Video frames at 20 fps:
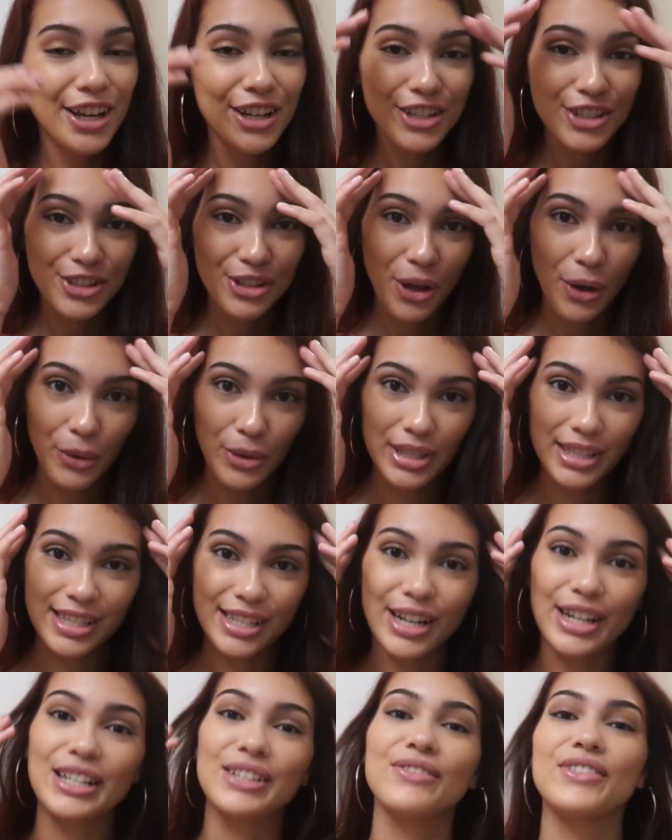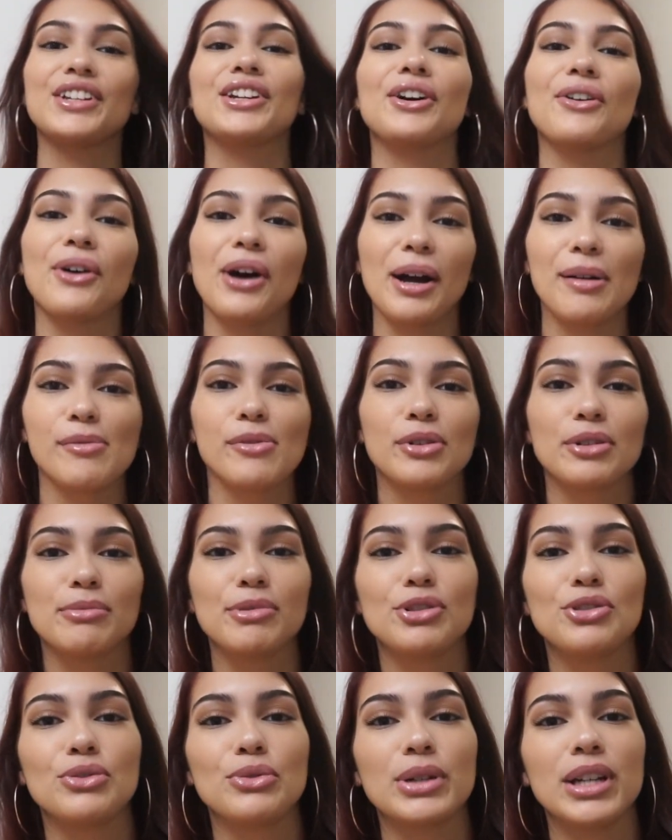So in today's video, I'm going to
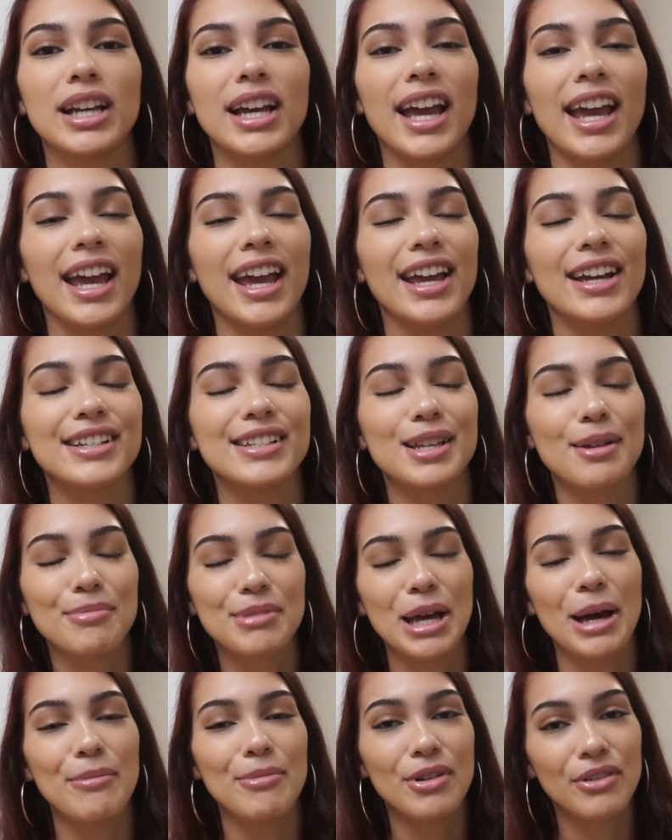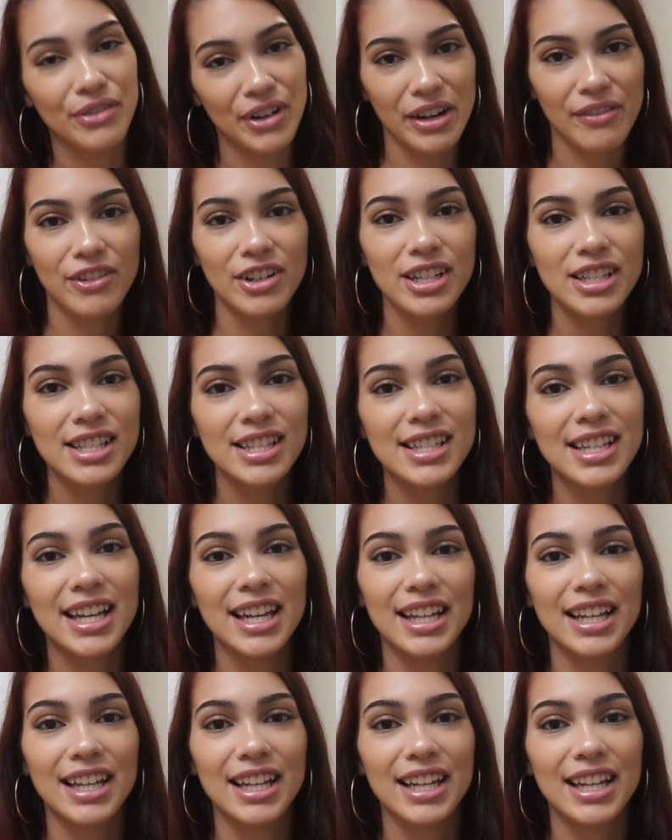be doing a September favorites.